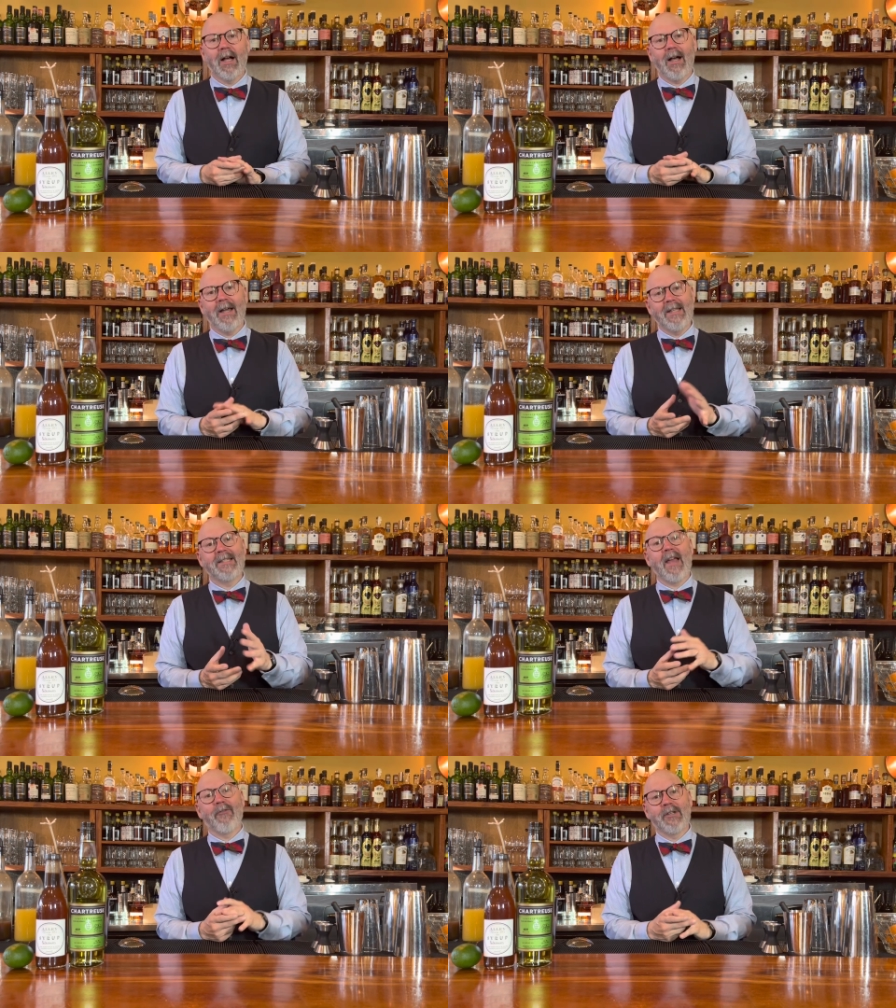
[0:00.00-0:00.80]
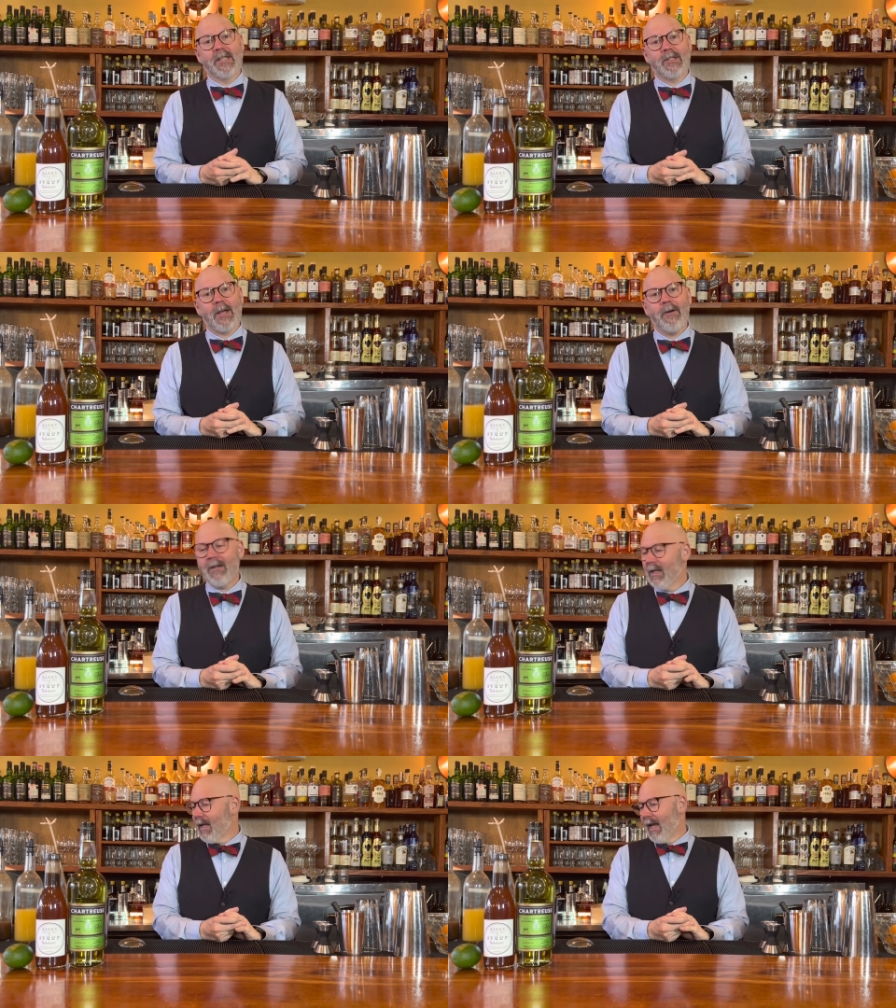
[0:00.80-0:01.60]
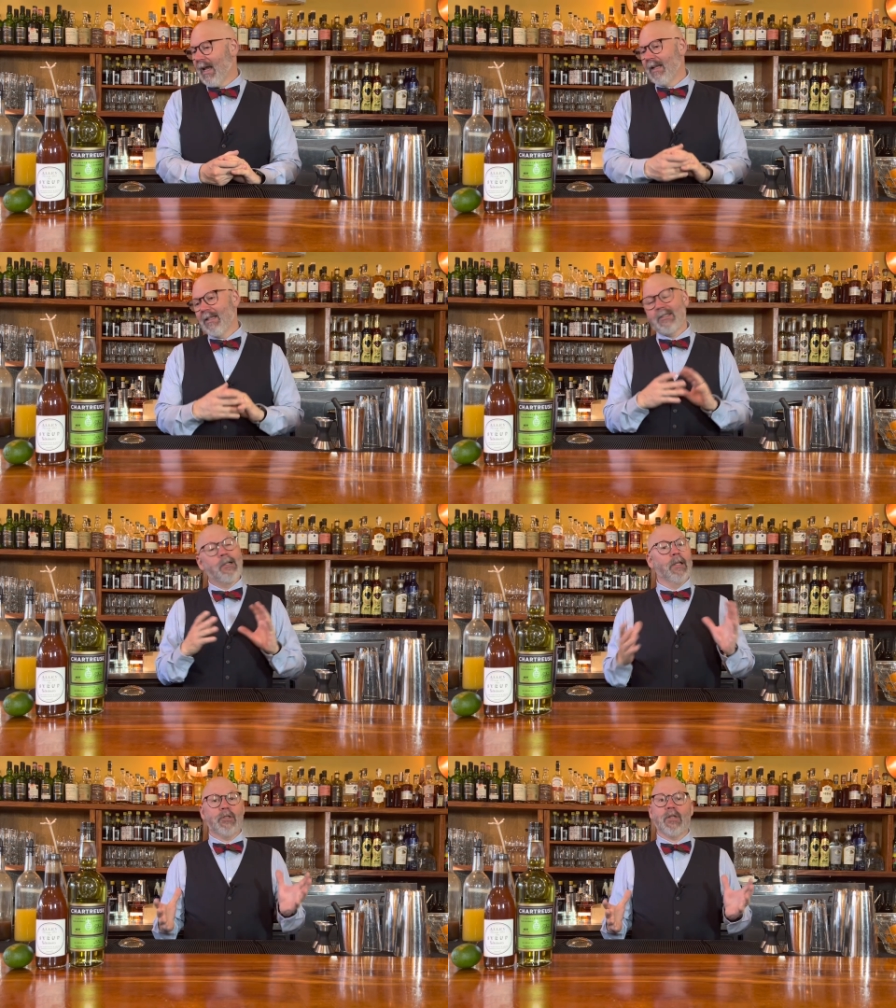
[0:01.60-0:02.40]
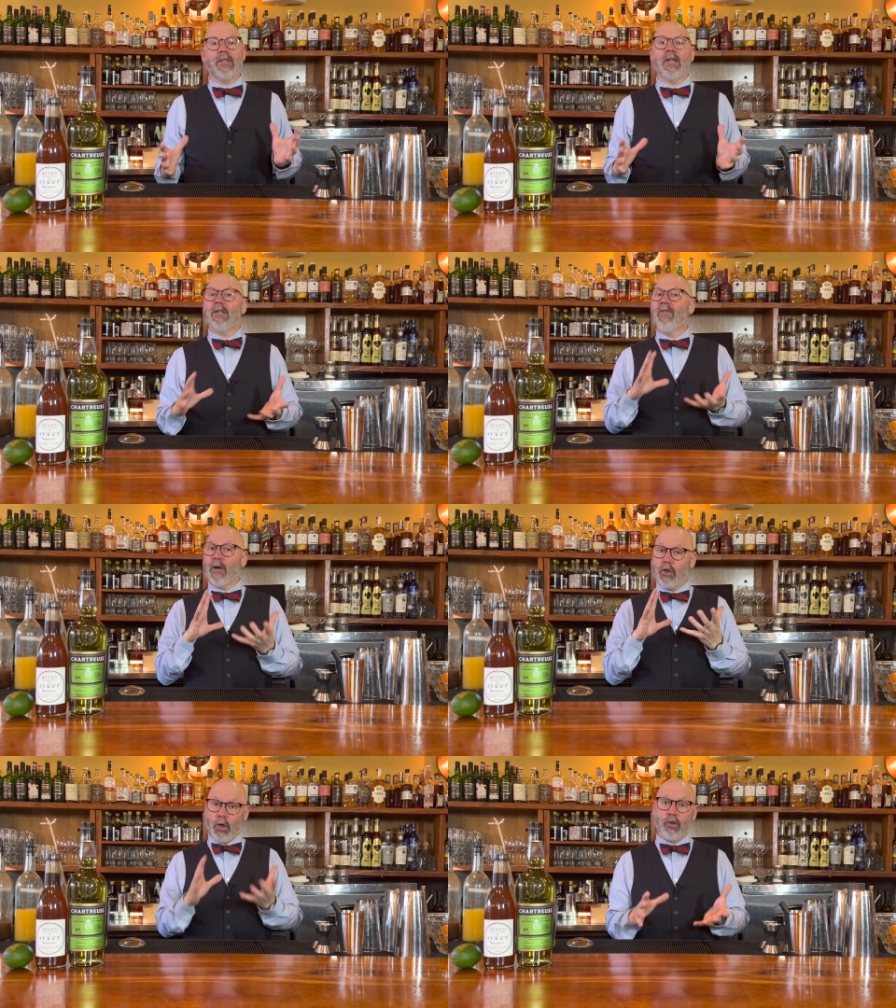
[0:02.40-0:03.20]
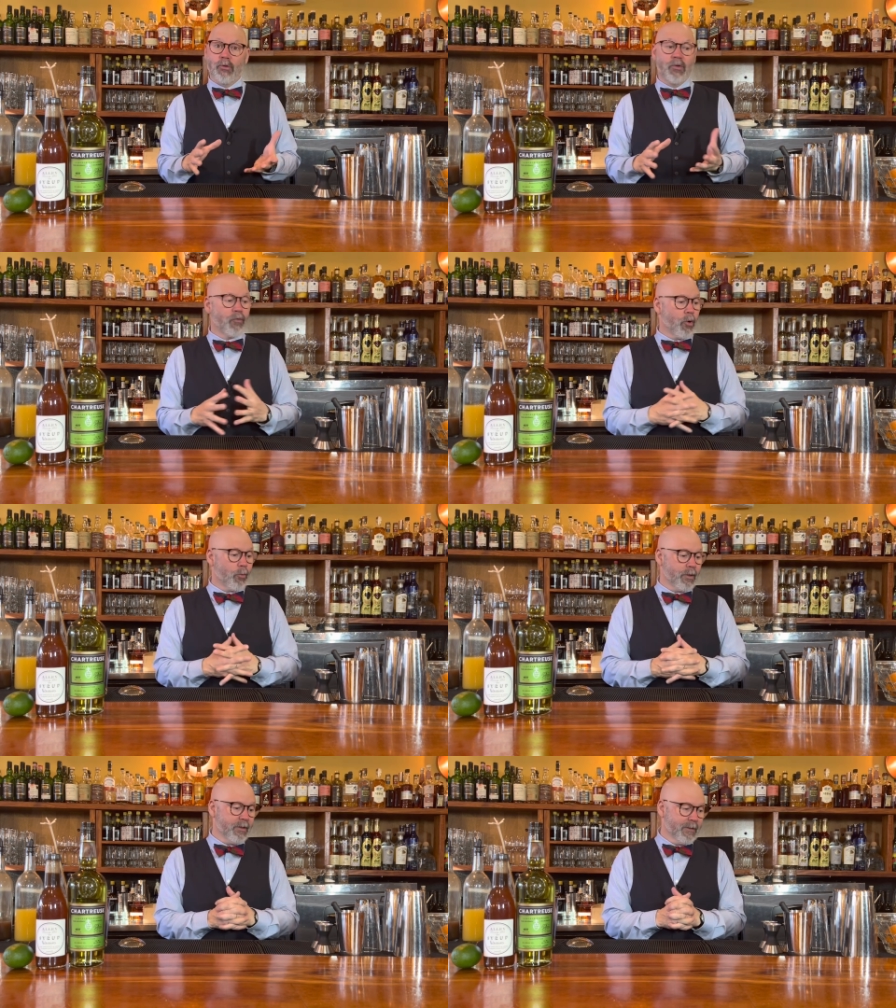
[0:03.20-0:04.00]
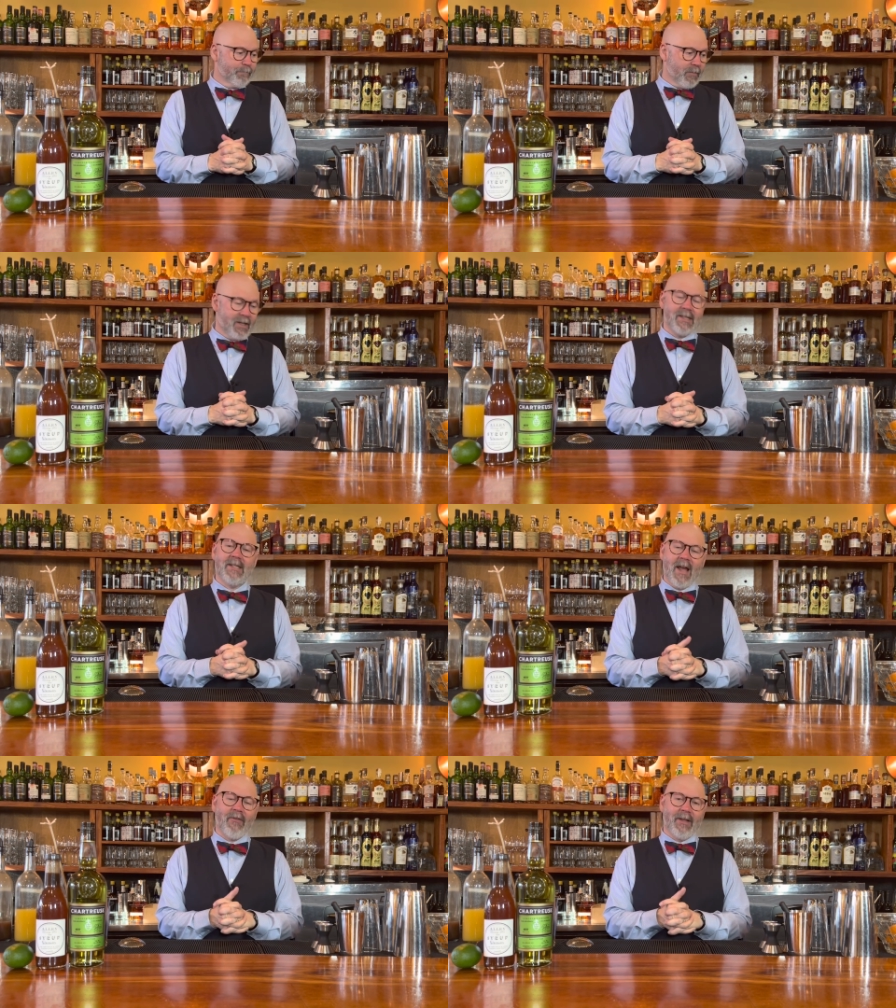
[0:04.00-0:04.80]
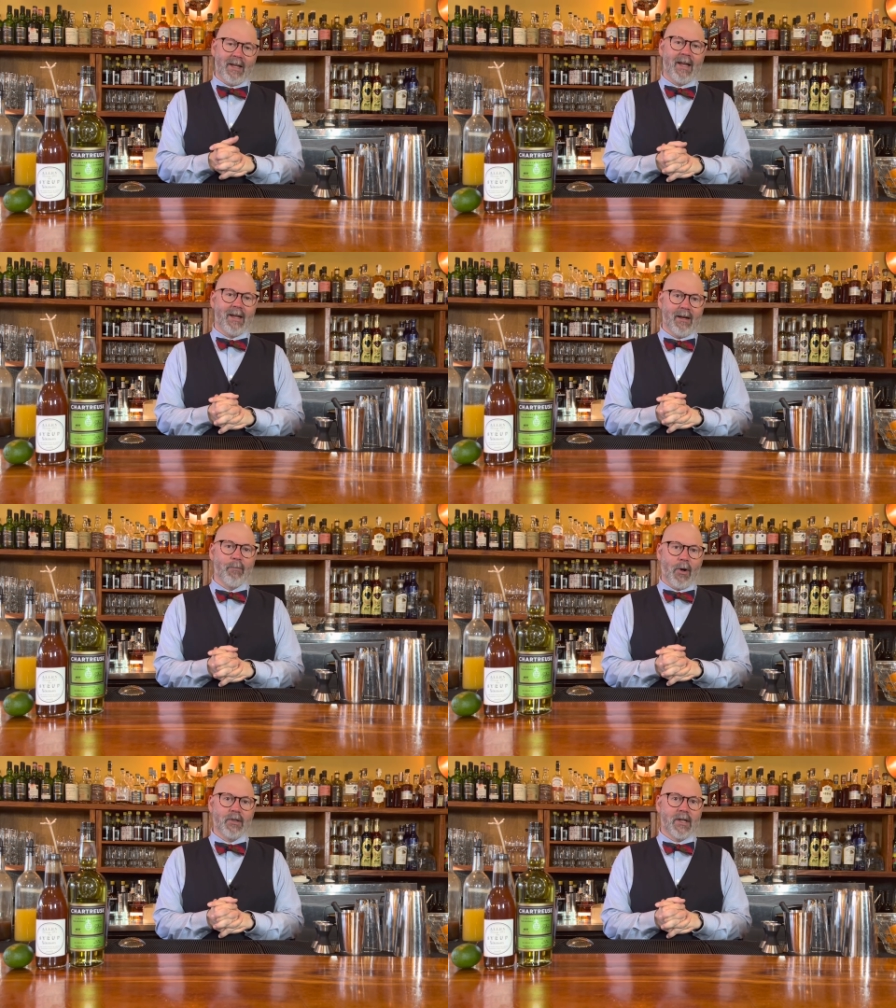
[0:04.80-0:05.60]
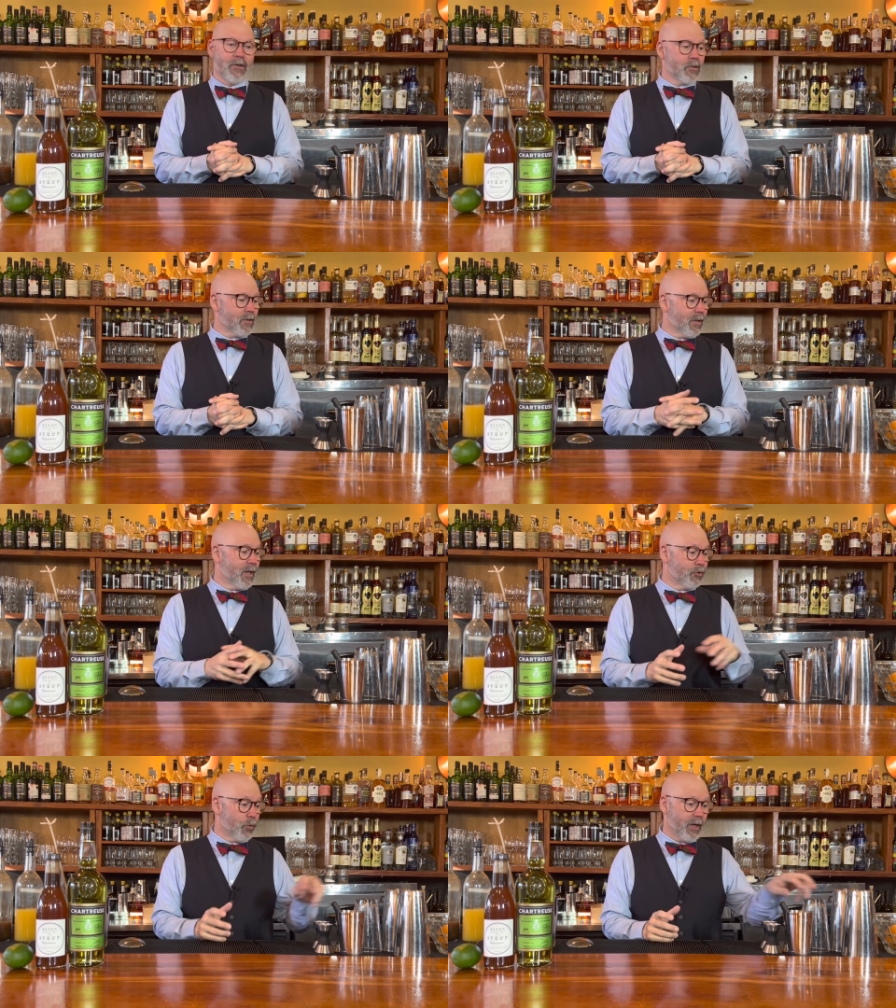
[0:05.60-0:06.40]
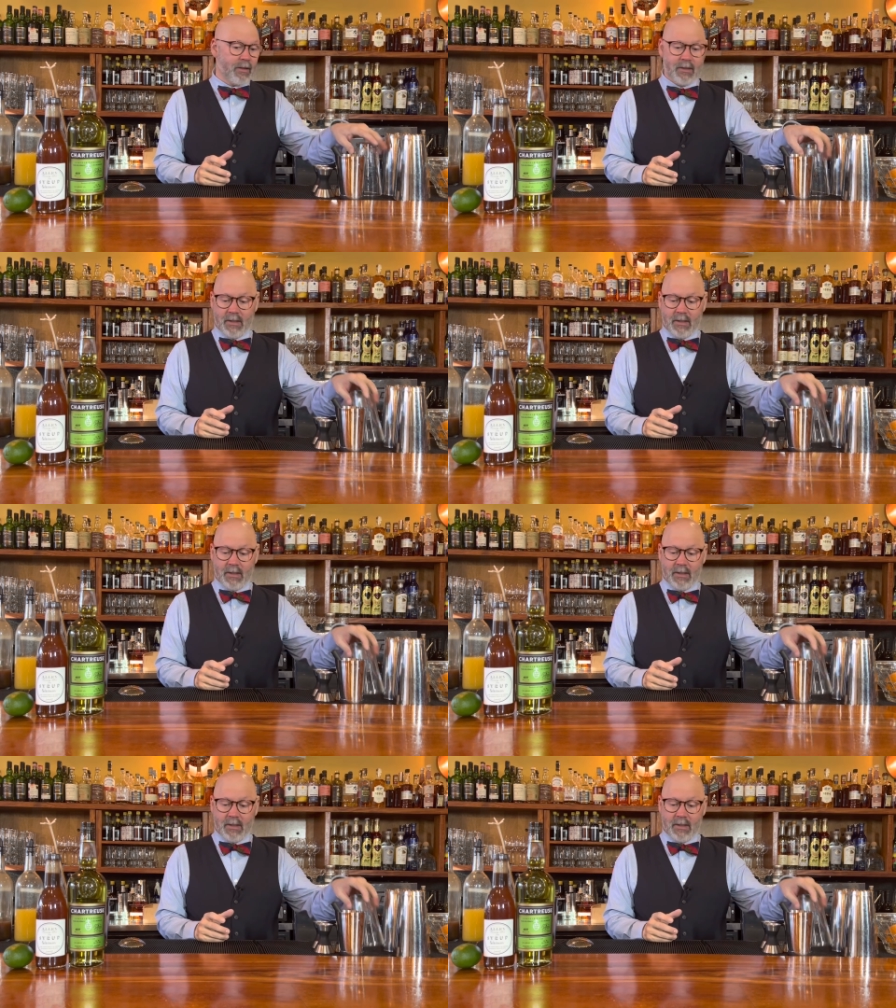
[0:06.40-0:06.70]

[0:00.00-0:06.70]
in San Francisco, and it's delicious and it's very chartreuse forward. This is definitely a bartender's drink.